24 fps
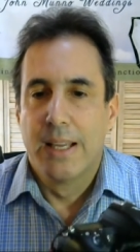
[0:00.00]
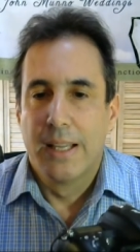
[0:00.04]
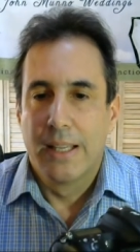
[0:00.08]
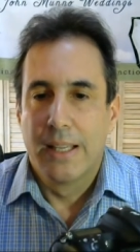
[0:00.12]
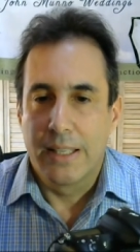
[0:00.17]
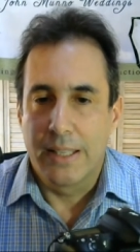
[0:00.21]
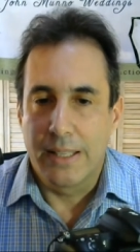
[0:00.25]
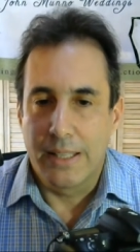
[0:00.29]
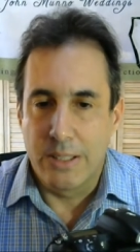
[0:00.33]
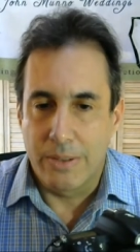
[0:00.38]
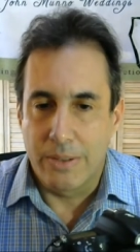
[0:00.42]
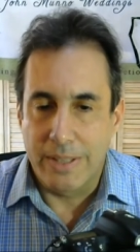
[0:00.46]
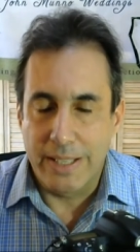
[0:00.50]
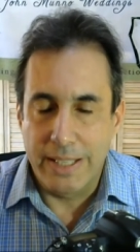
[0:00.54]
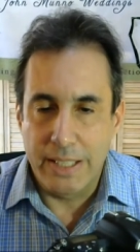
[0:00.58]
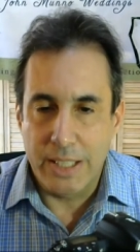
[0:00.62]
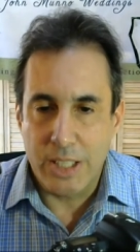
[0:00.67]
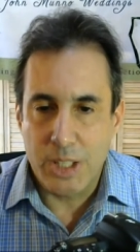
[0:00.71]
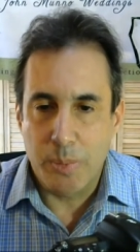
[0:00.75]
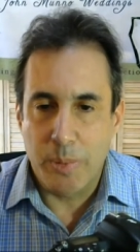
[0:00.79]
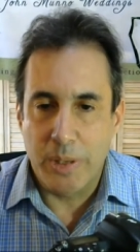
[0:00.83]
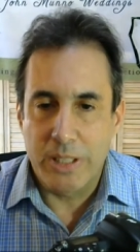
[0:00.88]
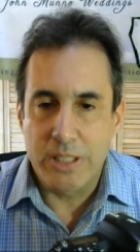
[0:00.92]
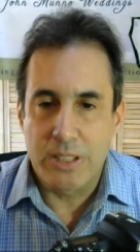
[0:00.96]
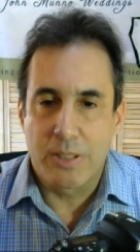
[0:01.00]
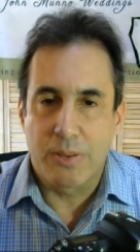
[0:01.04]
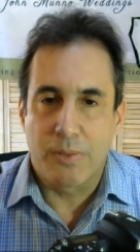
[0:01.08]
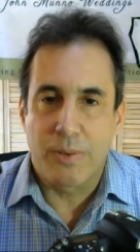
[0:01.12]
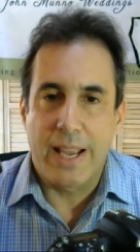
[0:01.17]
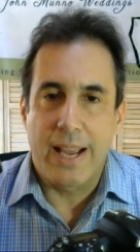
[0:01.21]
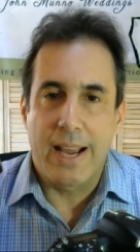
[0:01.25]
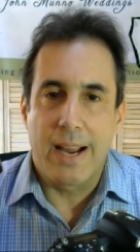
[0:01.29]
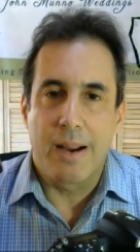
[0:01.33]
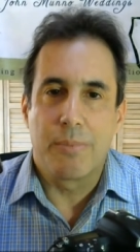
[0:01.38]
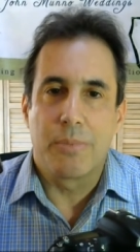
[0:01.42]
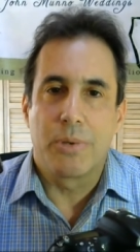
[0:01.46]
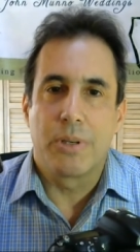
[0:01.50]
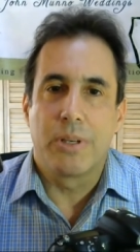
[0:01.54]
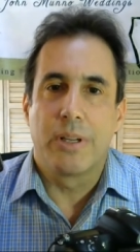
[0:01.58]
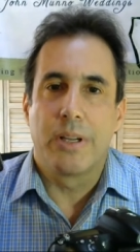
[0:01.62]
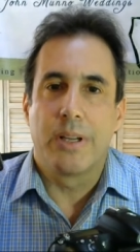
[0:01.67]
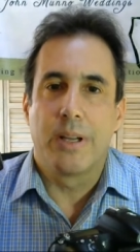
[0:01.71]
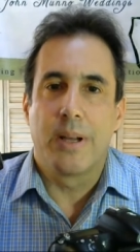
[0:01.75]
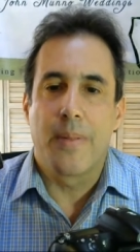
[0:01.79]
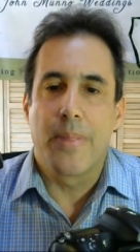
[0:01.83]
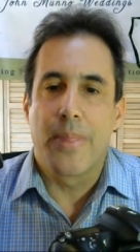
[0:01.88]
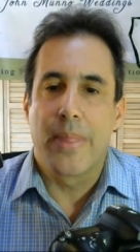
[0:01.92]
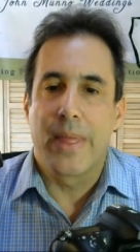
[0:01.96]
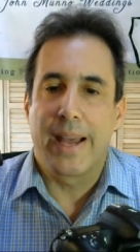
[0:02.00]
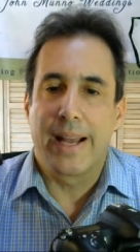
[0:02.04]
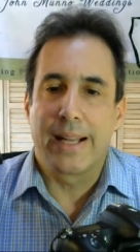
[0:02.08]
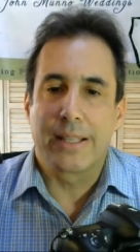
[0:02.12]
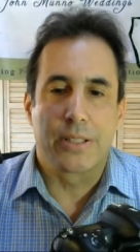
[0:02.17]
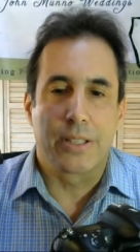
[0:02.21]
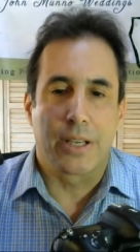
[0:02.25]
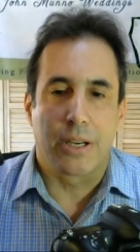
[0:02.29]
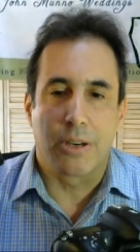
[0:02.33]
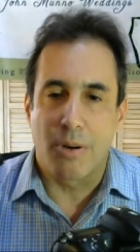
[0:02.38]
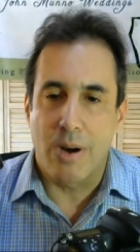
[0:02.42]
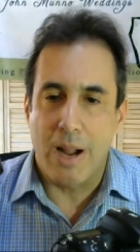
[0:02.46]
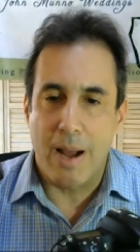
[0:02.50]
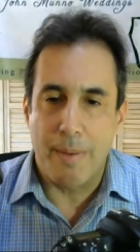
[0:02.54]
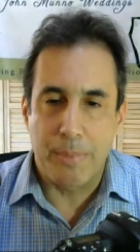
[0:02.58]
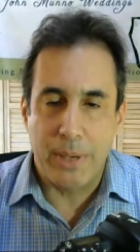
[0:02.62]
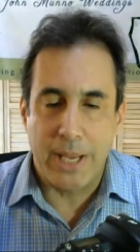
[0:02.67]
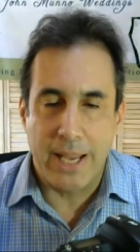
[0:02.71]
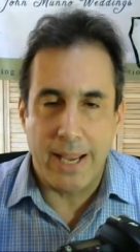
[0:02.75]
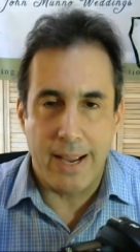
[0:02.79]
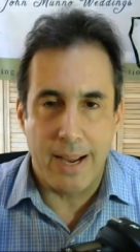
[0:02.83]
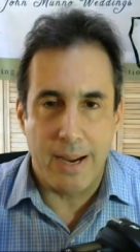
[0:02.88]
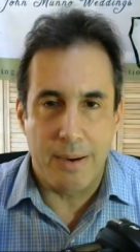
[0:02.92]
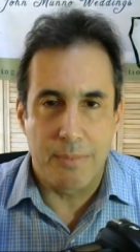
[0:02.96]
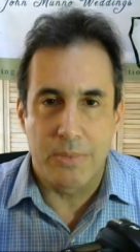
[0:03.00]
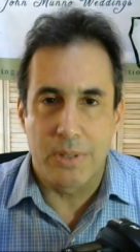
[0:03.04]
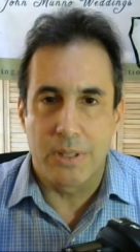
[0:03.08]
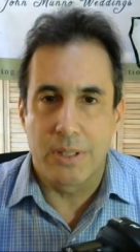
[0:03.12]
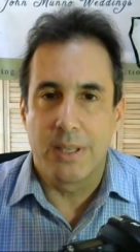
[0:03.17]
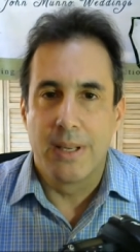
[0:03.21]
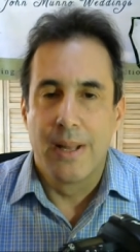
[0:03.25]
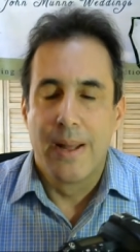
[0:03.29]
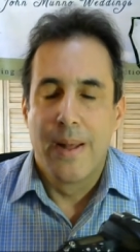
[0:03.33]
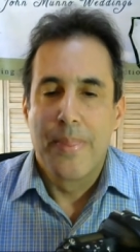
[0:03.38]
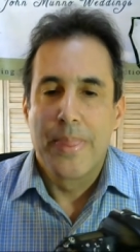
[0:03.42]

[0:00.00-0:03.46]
you know, inexpensive camera that's a crop camera.